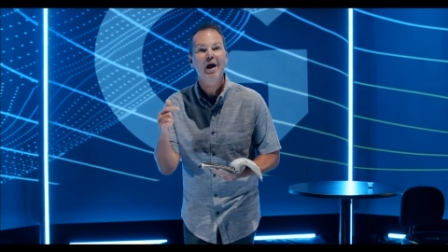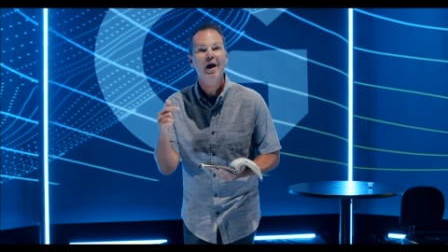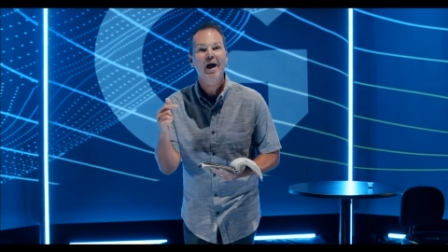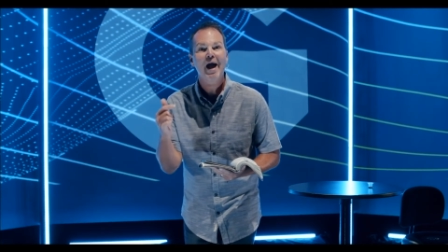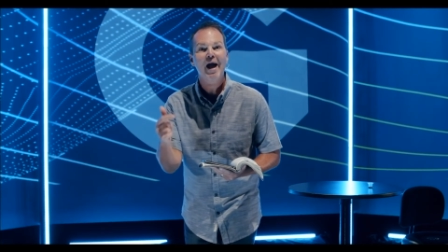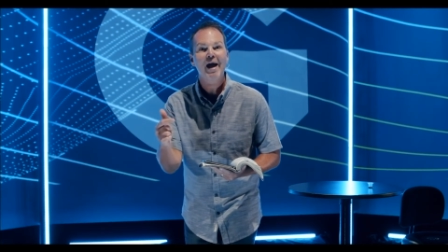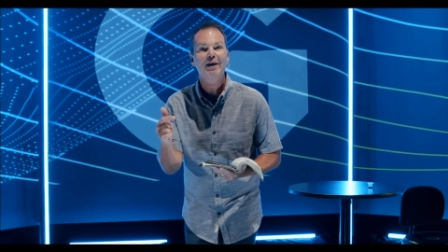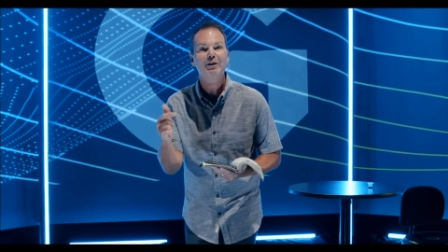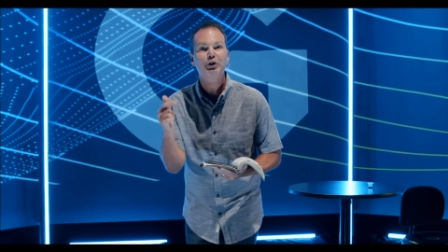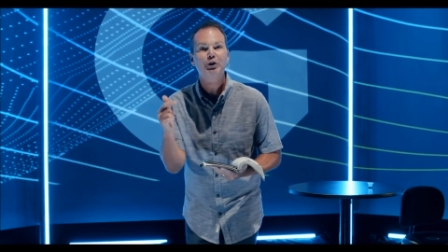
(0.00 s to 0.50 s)

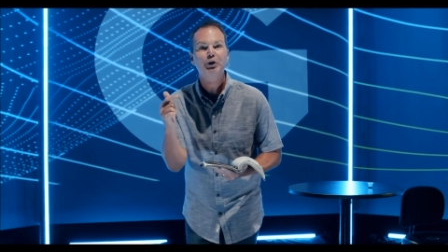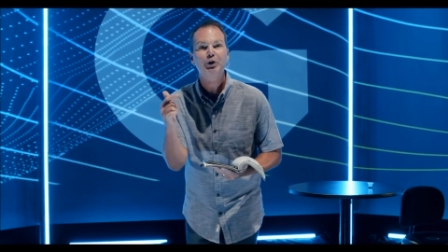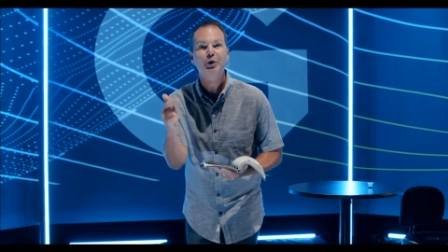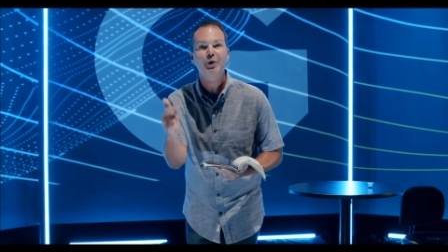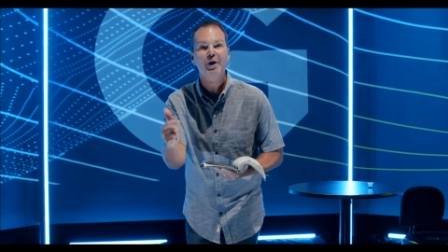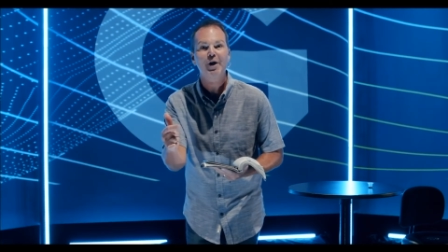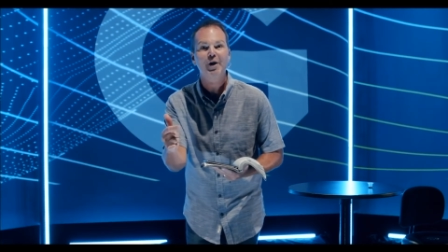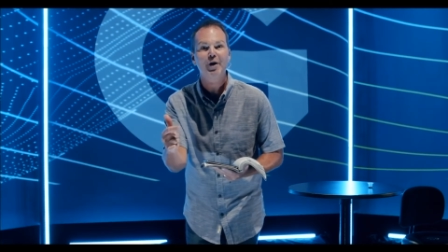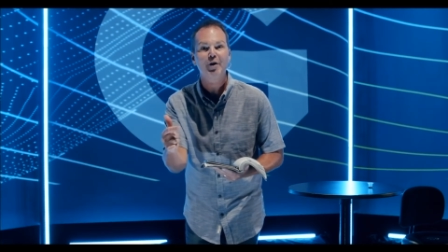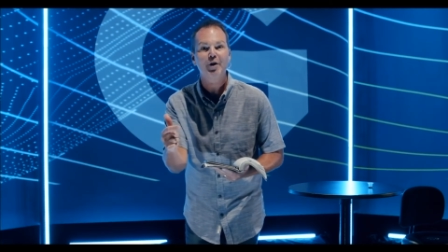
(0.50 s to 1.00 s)
has your
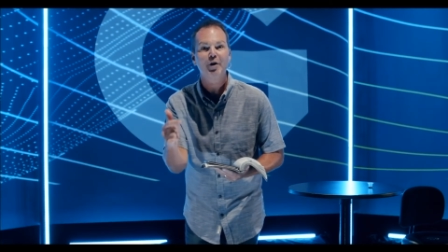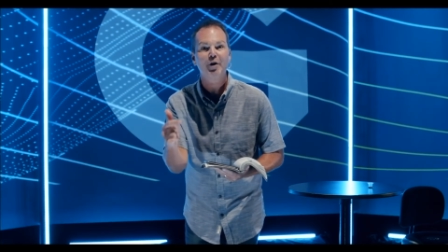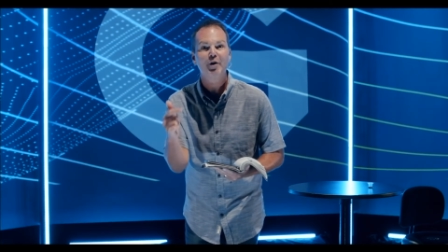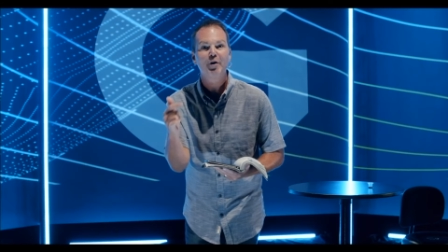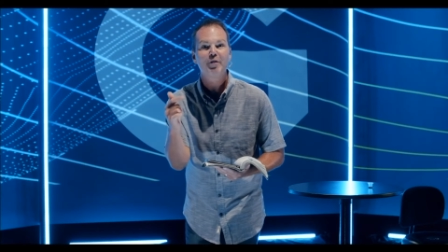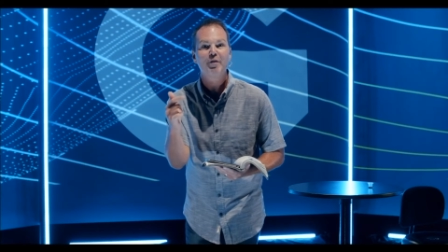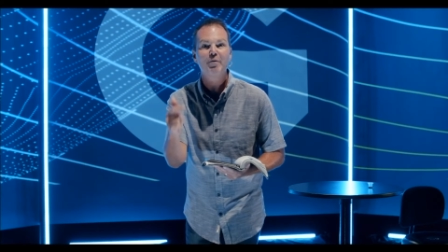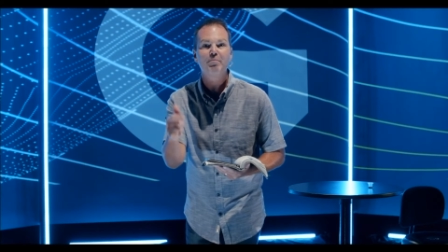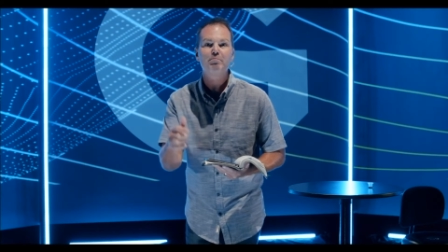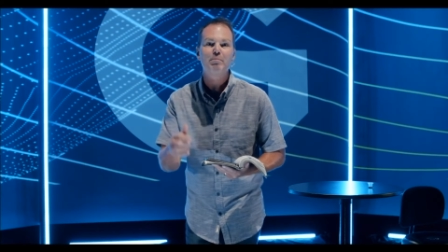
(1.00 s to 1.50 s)
ear
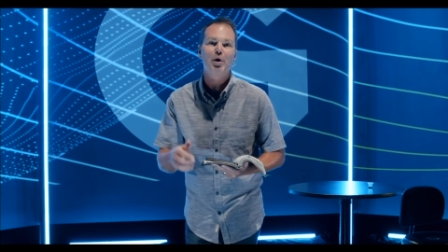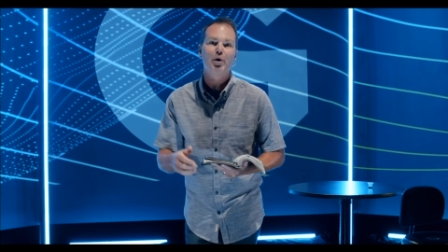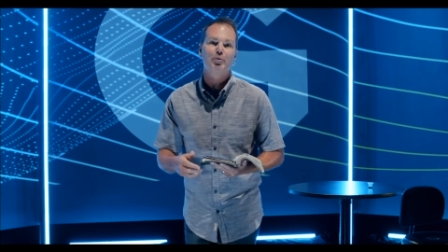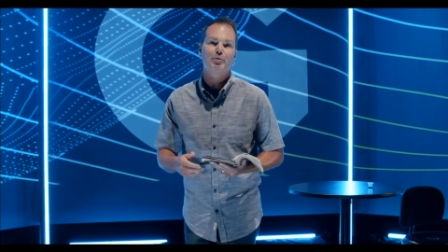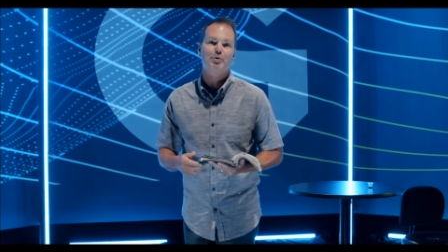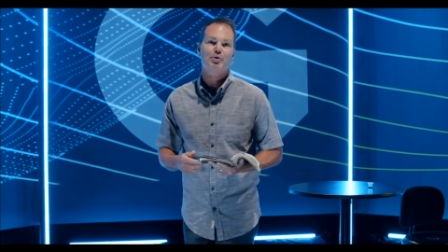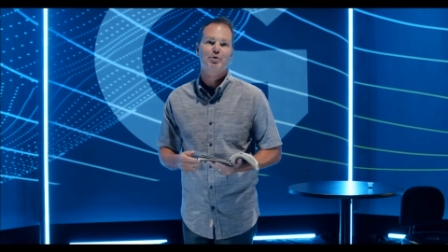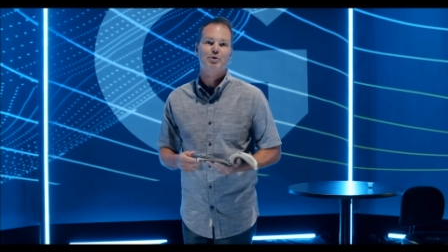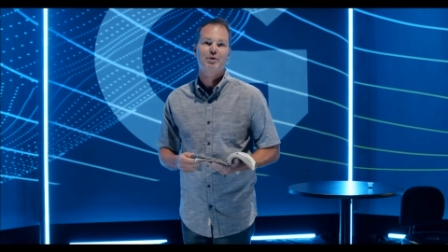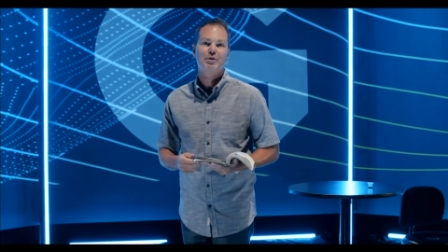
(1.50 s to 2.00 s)
the
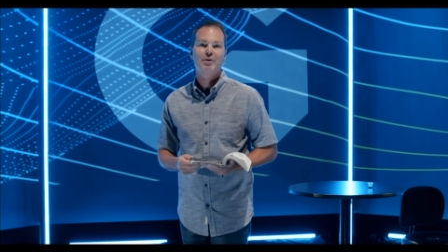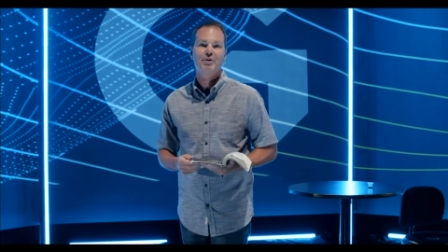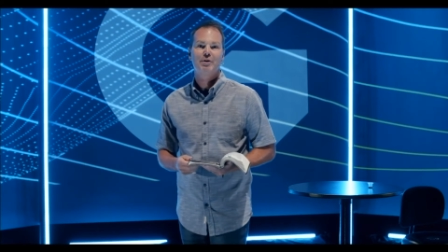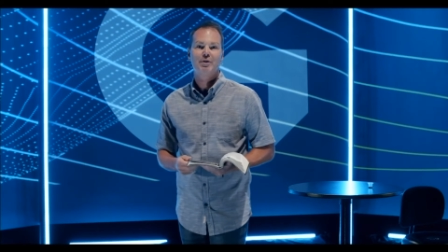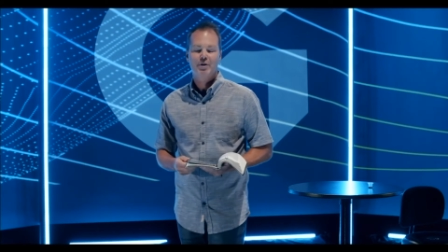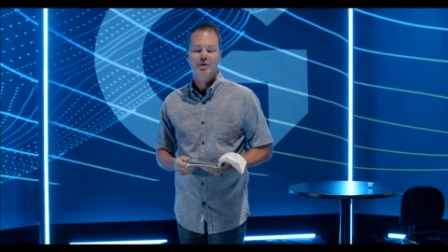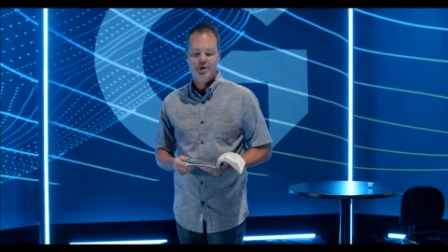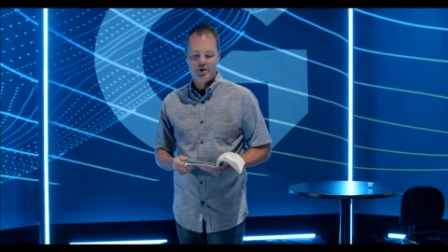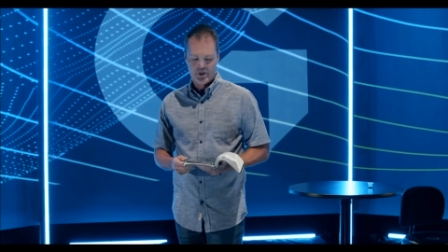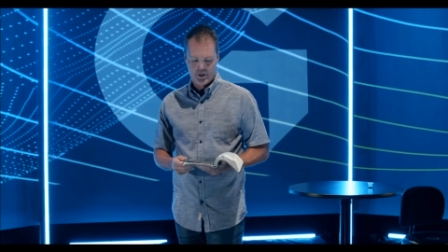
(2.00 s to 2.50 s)
most?
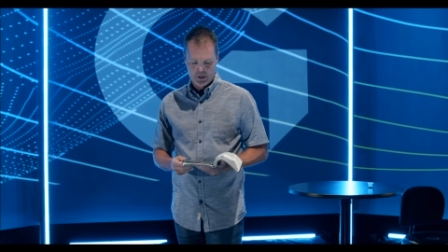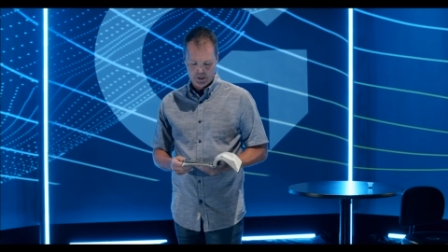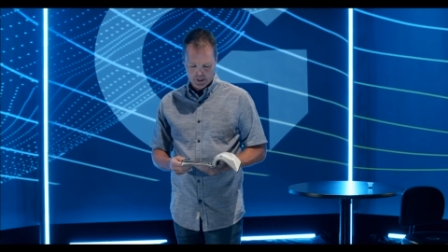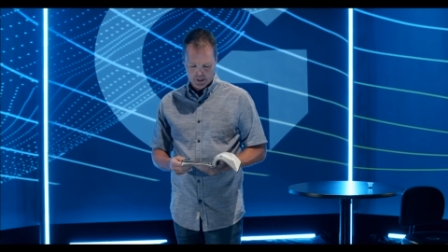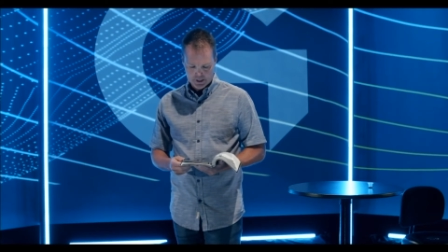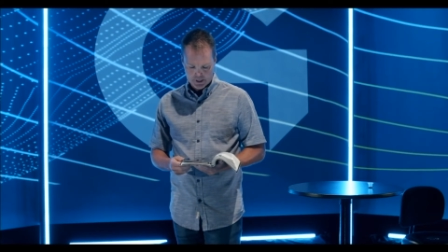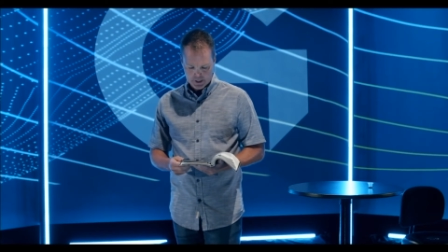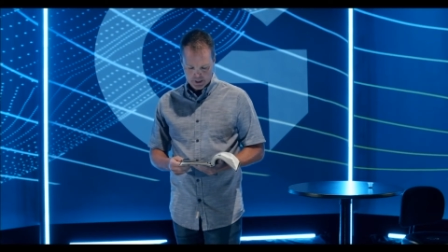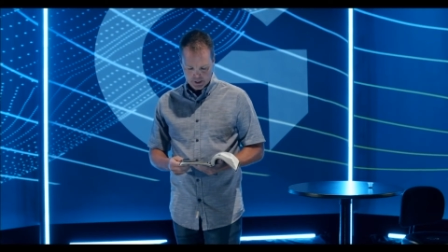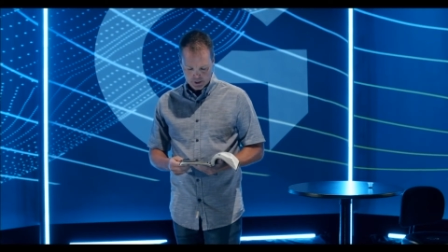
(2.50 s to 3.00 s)

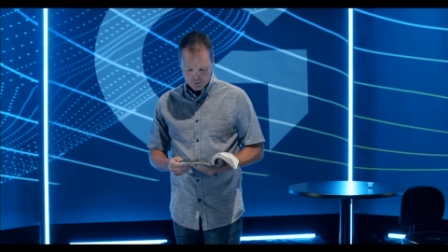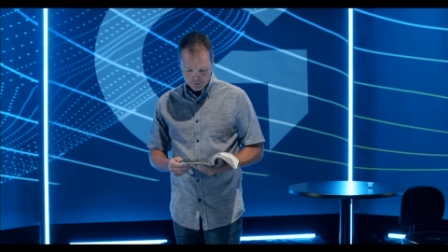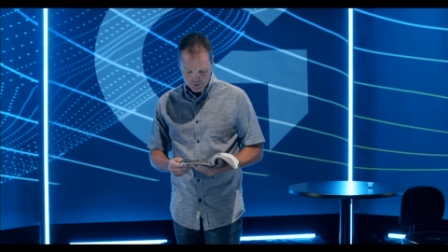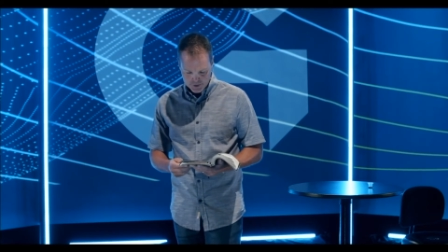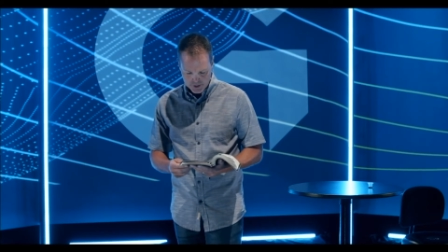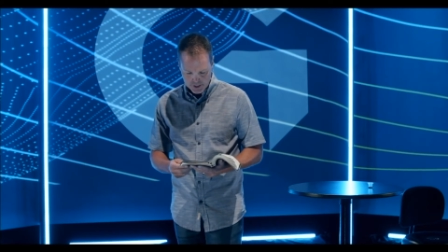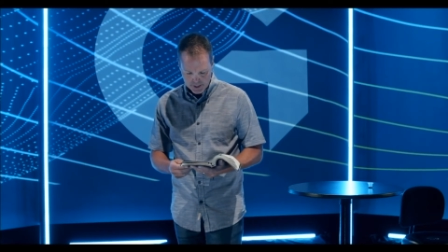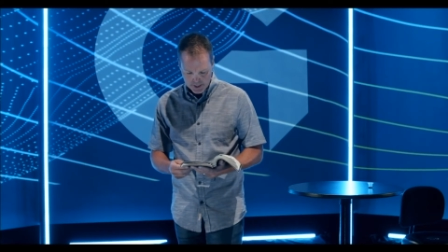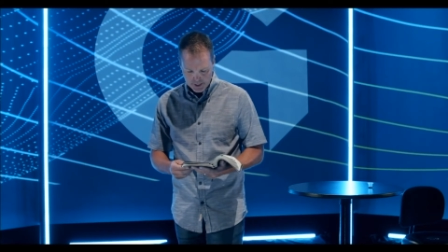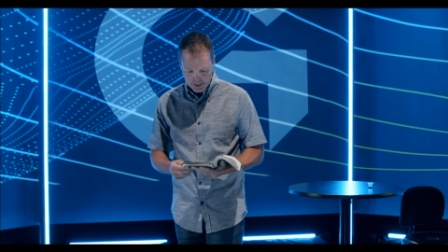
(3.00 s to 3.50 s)
You
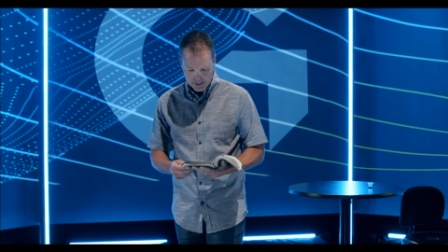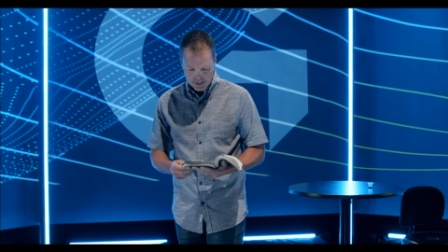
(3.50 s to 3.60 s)
see,